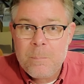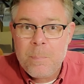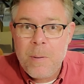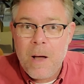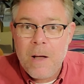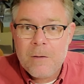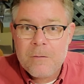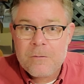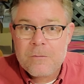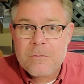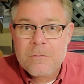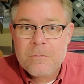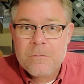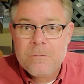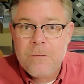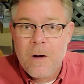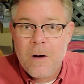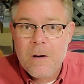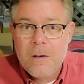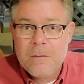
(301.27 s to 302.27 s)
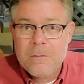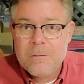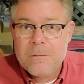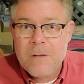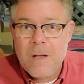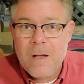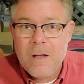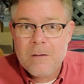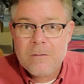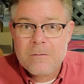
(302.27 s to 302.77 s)
pust, fart
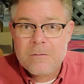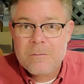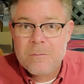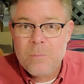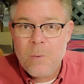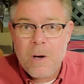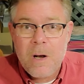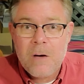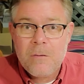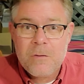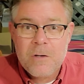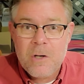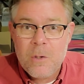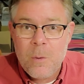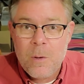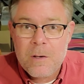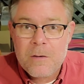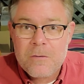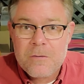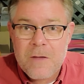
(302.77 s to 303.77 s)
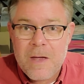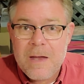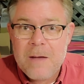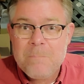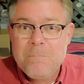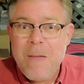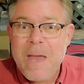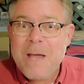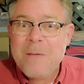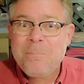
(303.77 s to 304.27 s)
dust, whatever you want to say,
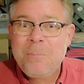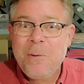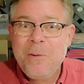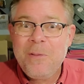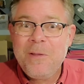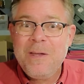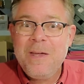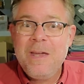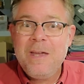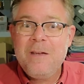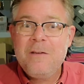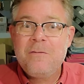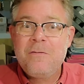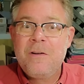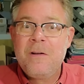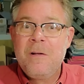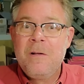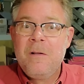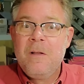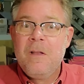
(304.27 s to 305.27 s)
make believe